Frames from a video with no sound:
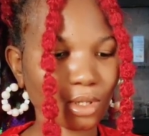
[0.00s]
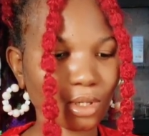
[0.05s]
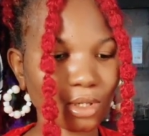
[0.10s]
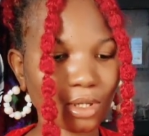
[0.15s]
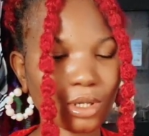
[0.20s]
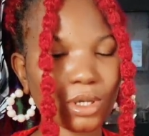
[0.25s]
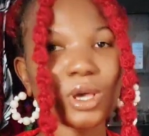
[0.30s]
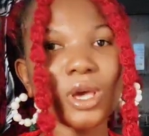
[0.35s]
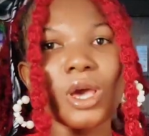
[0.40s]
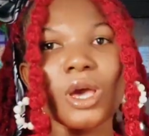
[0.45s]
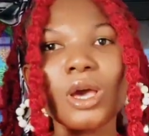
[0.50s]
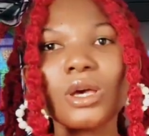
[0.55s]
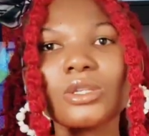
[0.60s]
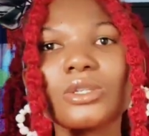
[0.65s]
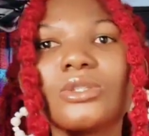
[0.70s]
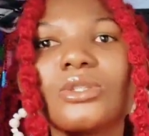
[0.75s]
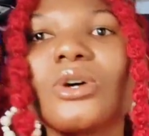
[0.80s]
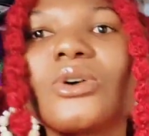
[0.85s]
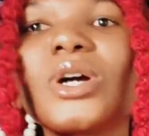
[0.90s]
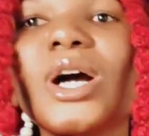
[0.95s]
Okay.
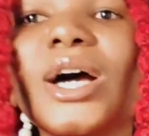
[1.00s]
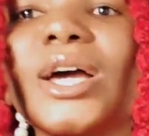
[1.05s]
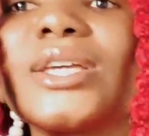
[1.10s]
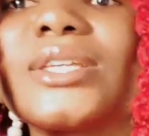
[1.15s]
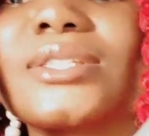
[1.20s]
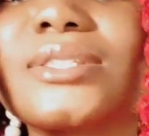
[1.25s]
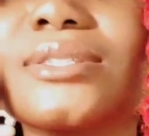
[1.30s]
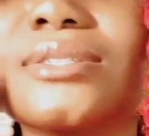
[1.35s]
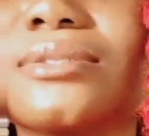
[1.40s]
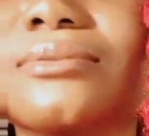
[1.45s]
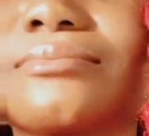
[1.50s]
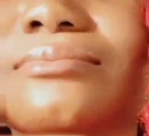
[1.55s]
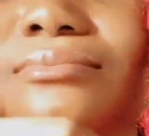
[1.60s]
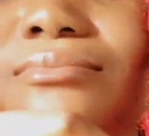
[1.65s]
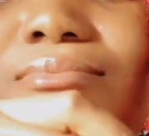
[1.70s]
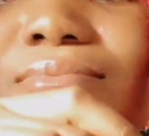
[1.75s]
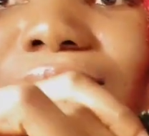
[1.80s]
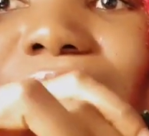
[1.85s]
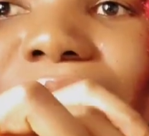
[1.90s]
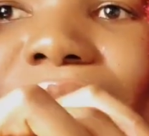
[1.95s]
So guys,
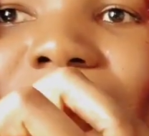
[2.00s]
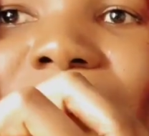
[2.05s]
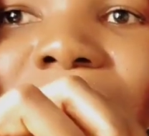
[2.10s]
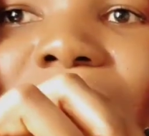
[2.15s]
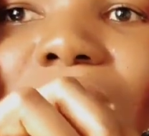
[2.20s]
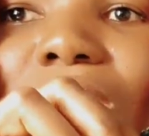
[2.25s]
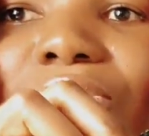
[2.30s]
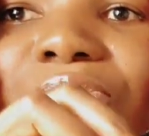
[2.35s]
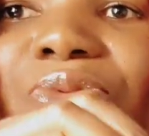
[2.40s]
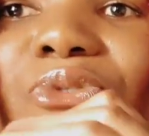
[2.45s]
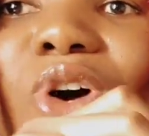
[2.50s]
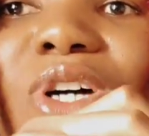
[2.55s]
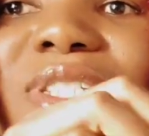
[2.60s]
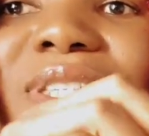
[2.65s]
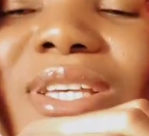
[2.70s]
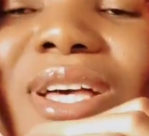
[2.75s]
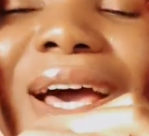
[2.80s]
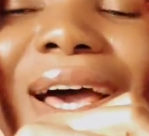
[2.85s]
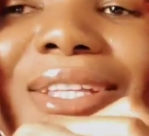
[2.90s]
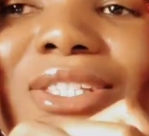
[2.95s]
for
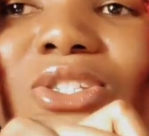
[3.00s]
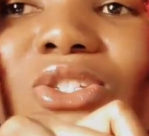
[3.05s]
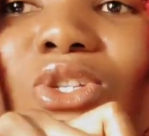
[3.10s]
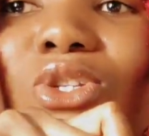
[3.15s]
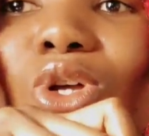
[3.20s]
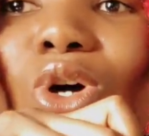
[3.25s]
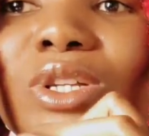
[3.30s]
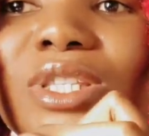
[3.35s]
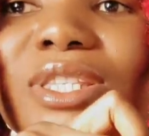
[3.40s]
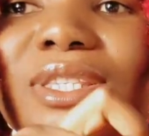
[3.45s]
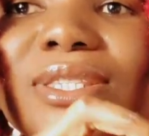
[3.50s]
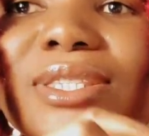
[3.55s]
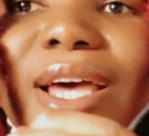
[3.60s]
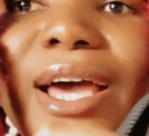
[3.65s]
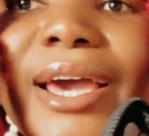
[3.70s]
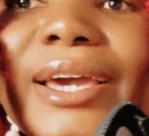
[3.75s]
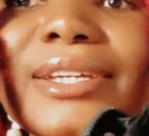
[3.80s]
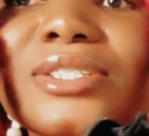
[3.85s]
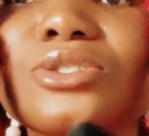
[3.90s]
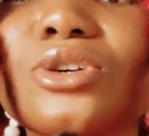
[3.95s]
the card slot
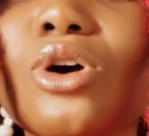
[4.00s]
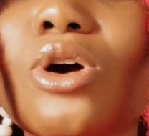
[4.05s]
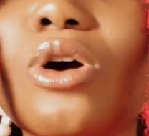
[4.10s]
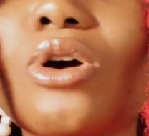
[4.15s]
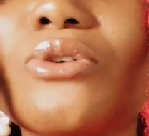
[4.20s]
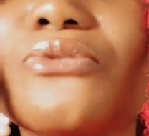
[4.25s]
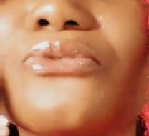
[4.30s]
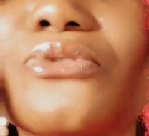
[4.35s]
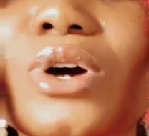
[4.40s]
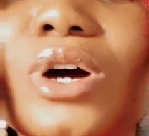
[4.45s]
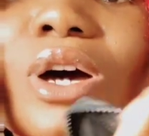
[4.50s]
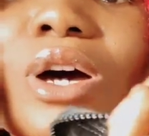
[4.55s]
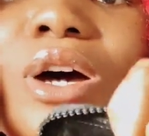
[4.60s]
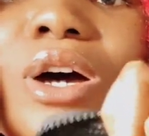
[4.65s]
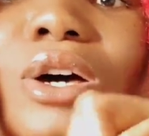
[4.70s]
side of